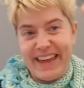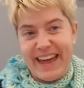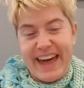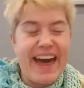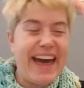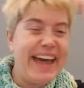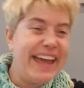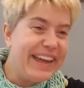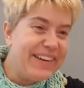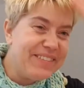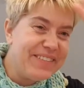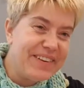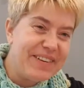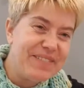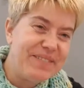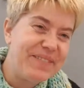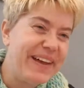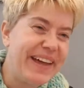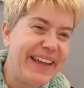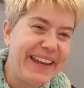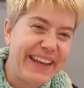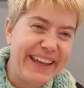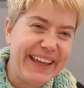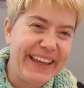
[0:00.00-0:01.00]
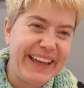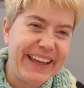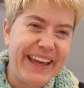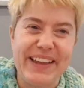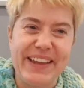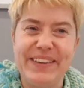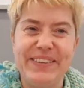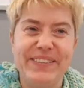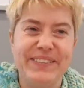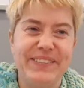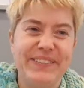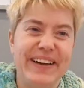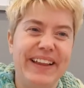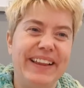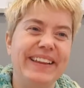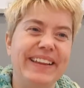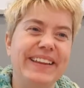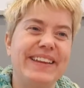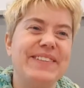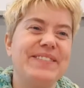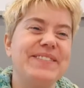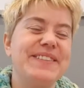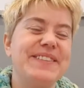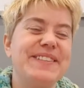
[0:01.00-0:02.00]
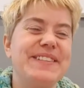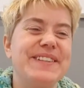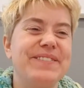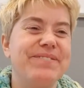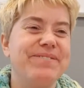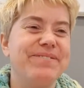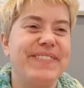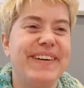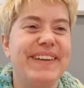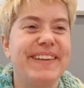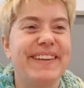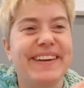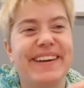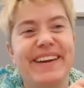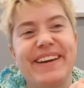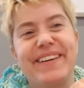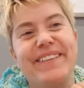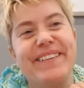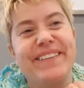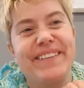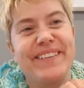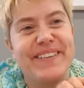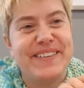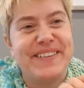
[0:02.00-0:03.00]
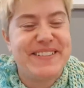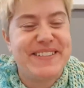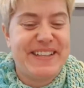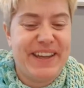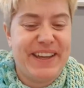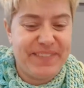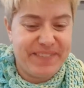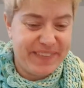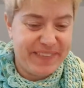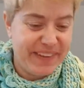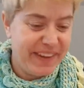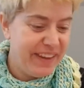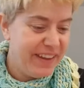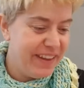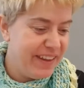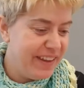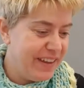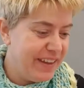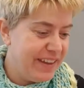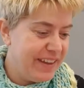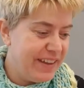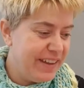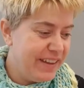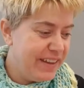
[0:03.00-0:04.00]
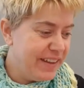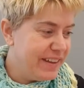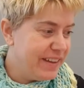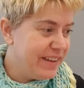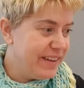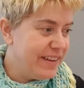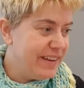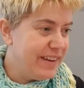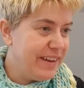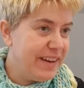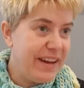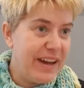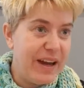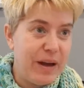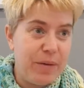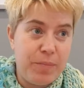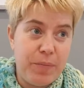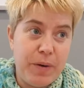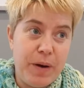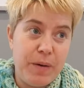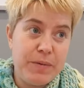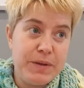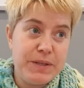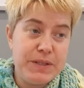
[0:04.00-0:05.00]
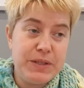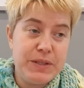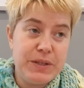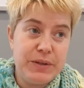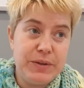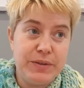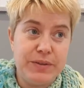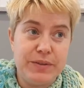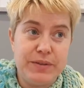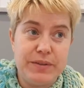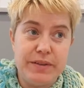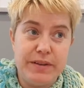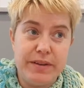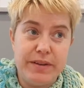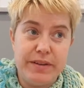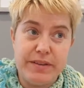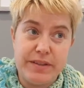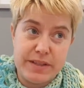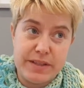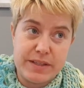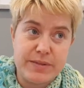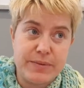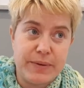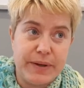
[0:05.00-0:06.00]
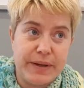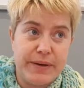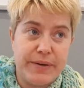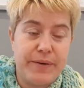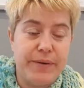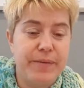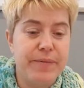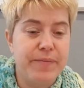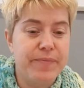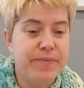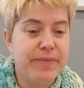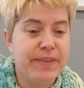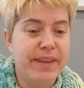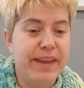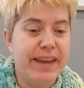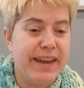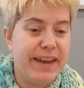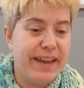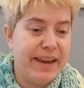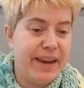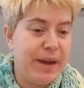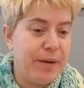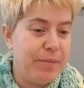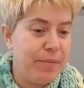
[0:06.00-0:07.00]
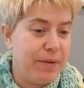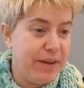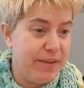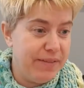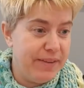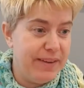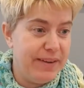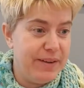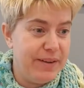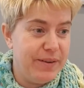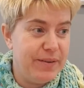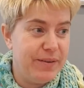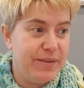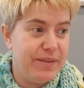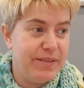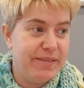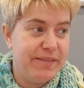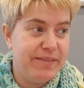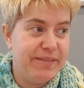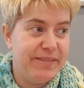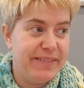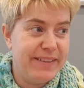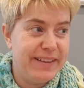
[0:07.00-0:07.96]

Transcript: Hi everybody, and welcome to Mother Carol Crochet. I promised you the sweater, and I'm giving you